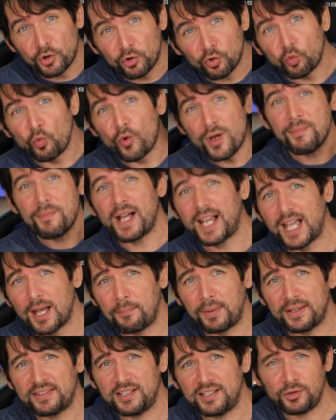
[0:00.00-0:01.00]
those WIMA
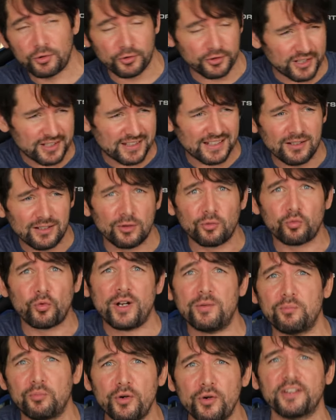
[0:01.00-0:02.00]
capacitors, these little
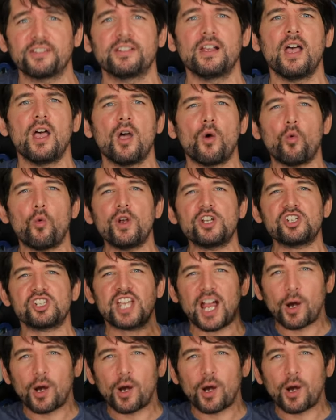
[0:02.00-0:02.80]
red bricks, which